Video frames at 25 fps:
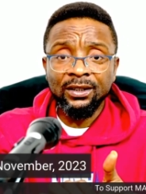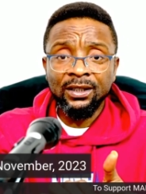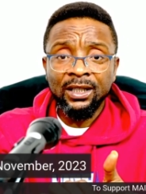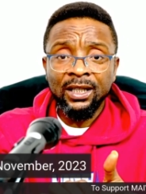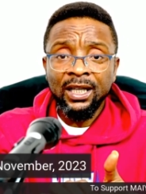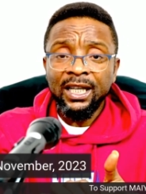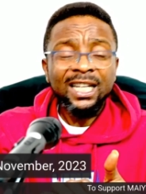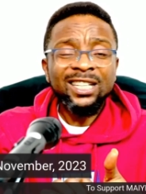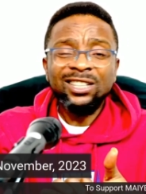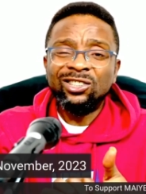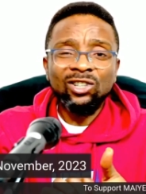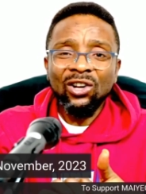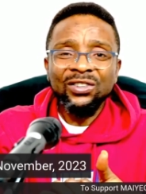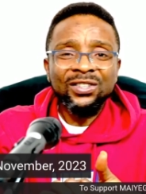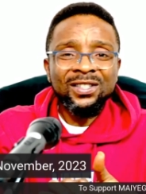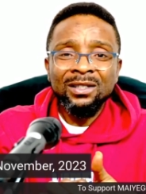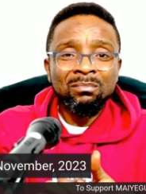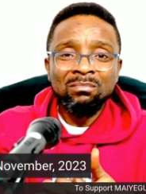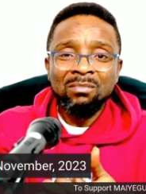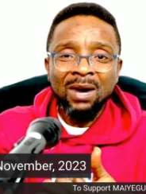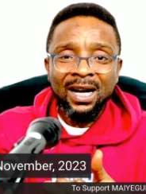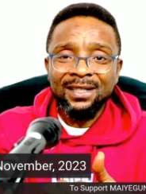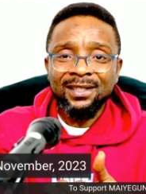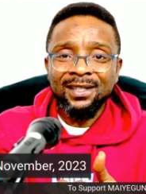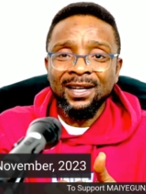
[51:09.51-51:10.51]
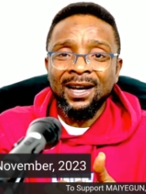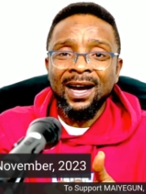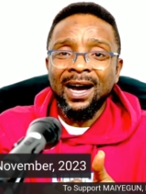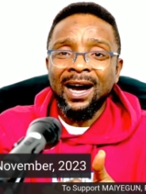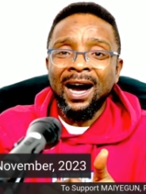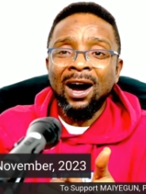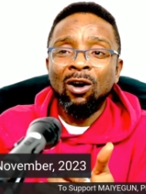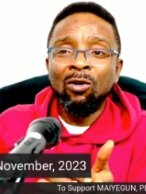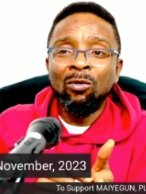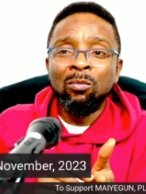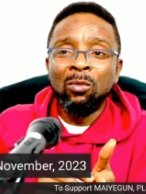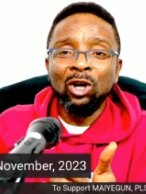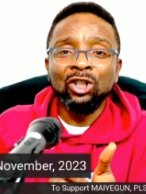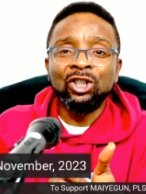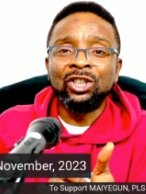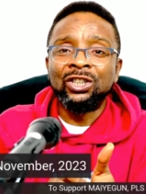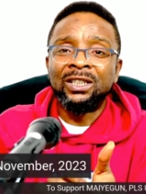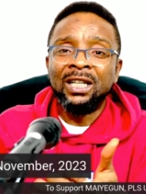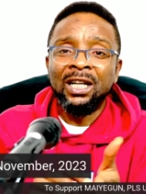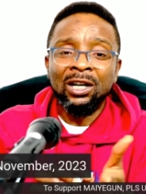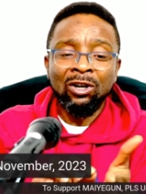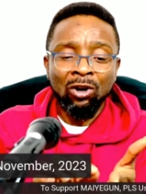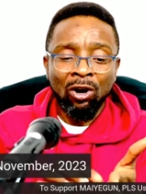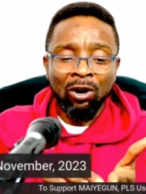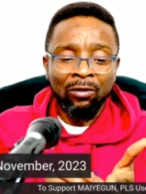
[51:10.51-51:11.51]
It doesn't matter how much they
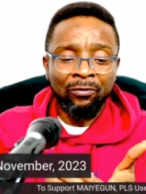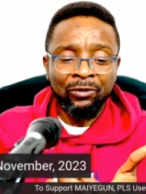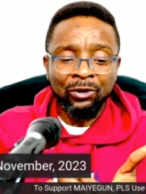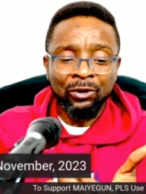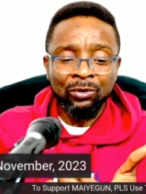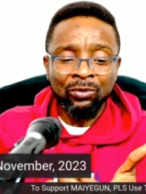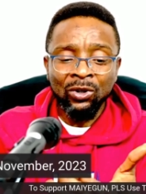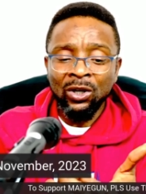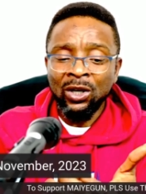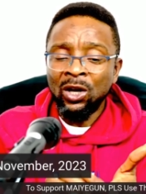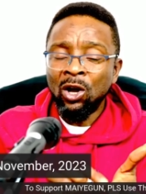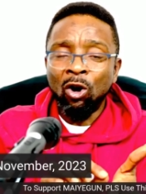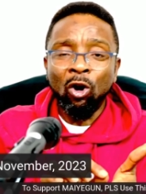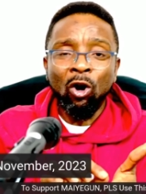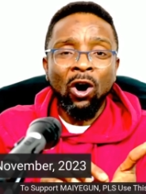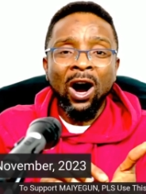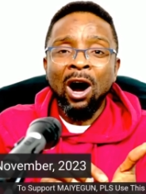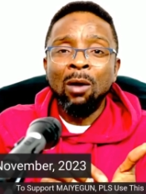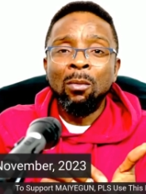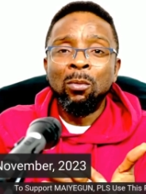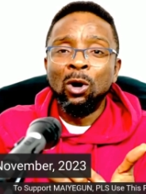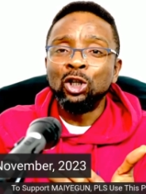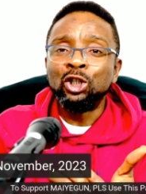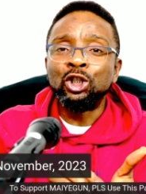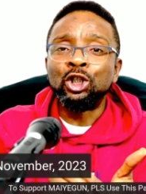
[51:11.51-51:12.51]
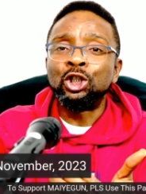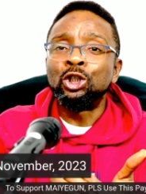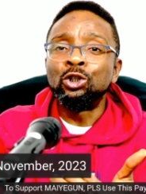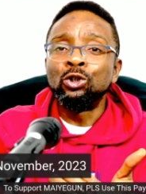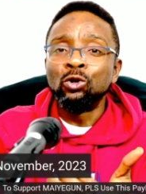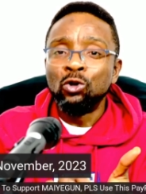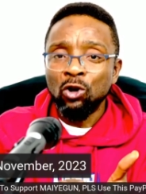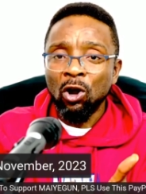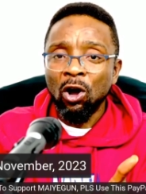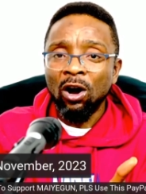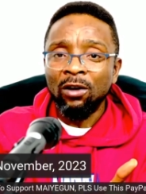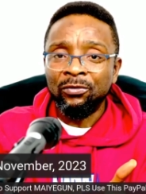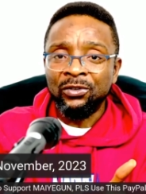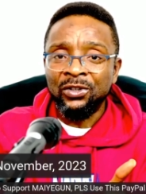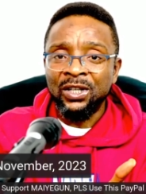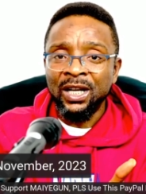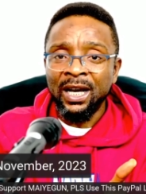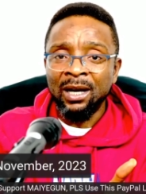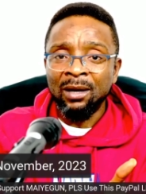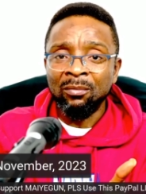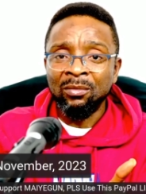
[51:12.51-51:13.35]
love you or how much you love them.